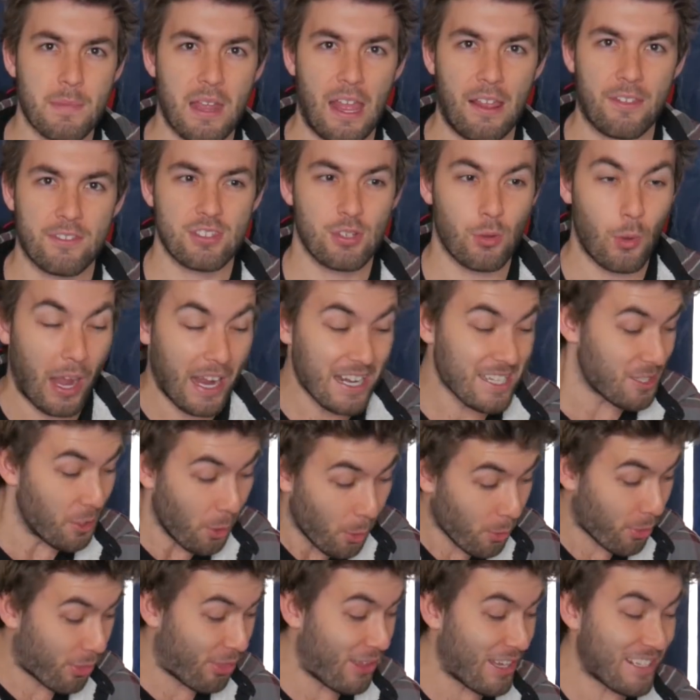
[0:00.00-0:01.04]
math, so I
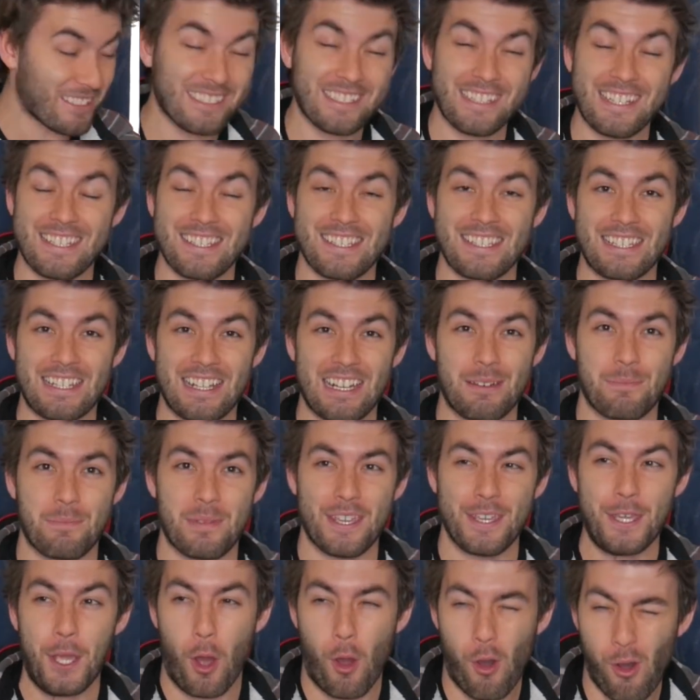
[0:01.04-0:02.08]
don't think this is going to
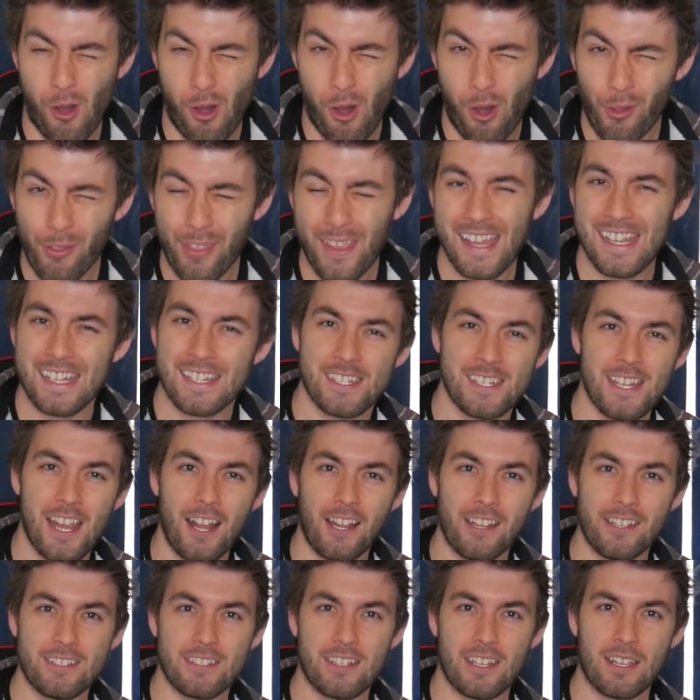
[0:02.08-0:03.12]
be all that
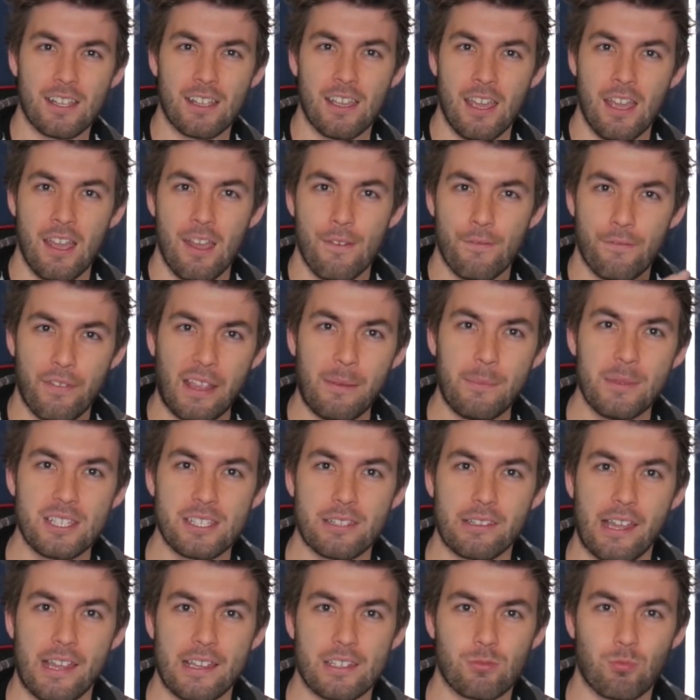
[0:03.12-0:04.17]
challenging. Famous
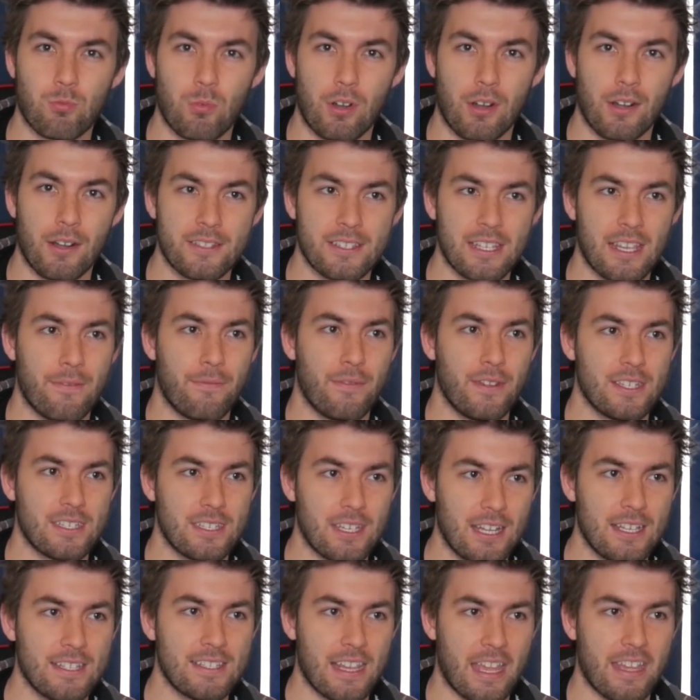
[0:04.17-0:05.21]
last words, if it
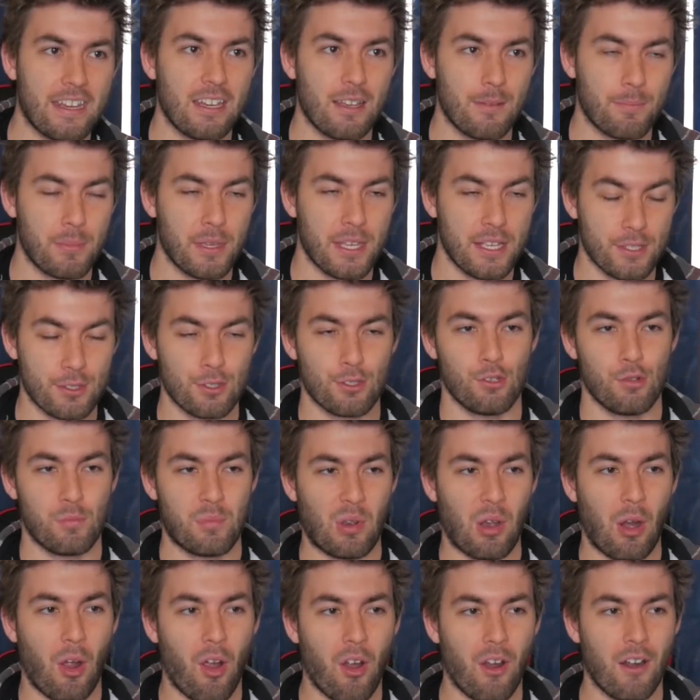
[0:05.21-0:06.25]
does end up being
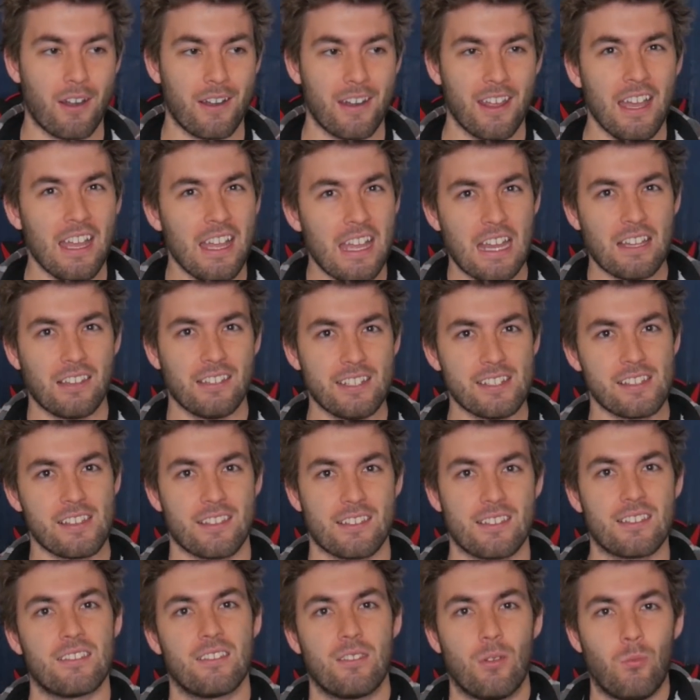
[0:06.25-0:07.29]
super hard, at least
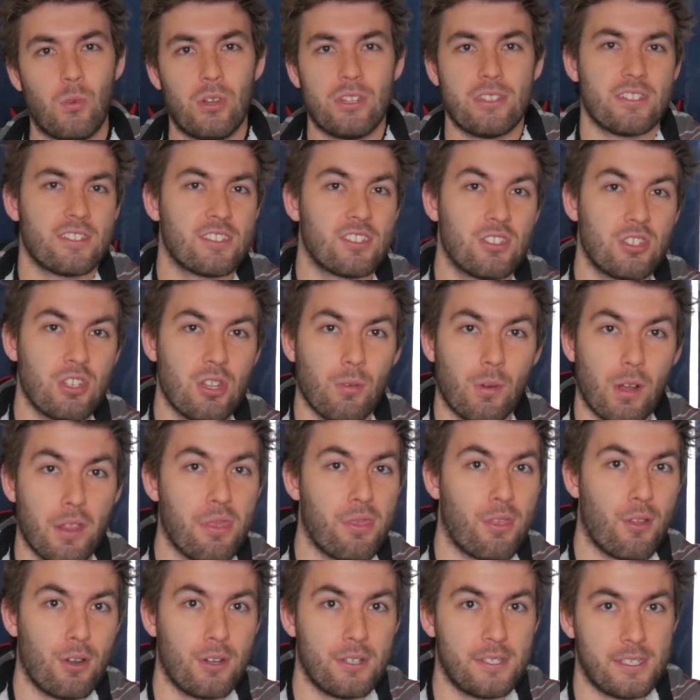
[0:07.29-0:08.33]
this is the one that's due on
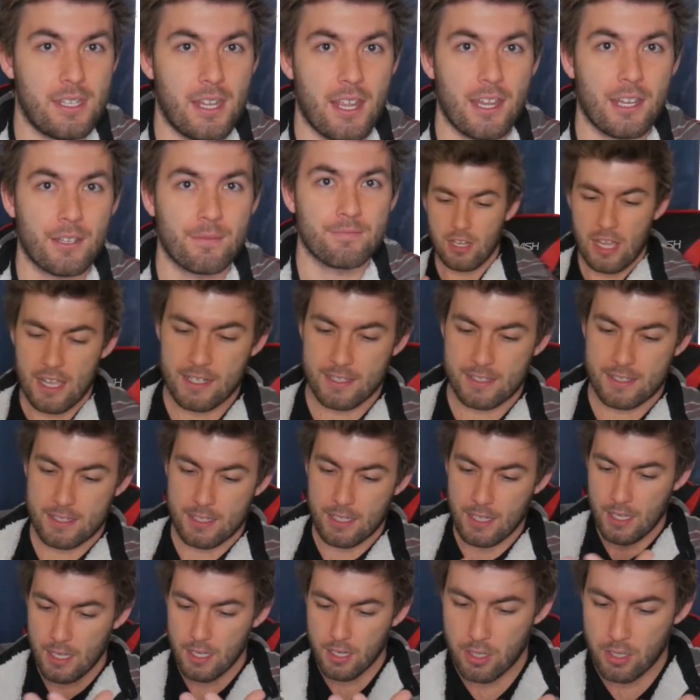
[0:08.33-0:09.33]
Thursday. Next,